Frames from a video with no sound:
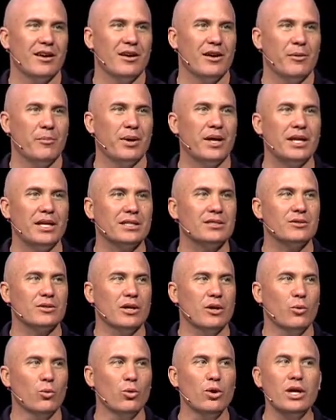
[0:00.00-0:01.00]
But it's
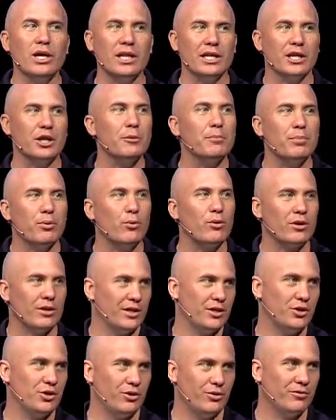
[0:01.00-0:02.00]
really an important
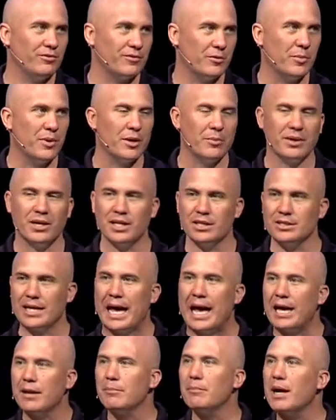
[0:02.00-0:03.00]
issue for me because
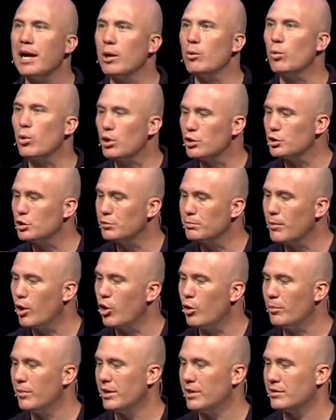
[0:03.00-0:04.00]
at my worst
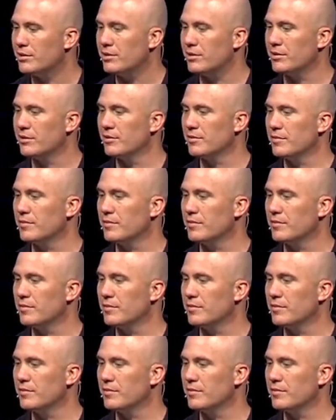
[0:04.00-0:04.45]
moments,